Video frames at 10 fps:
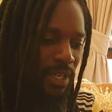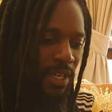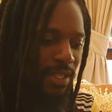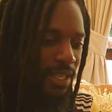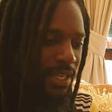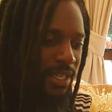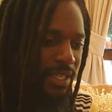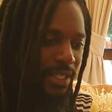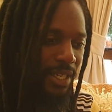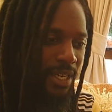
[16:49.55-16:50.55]
Another thing
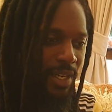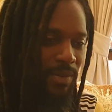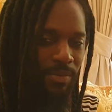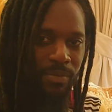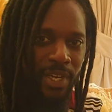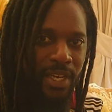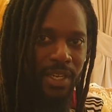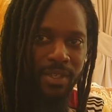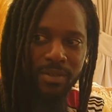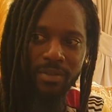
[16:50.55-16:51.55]
is,
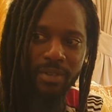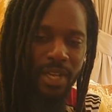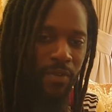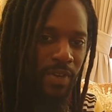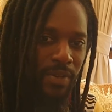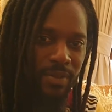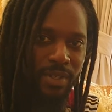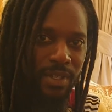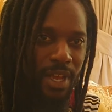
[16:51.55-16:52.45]
man, literally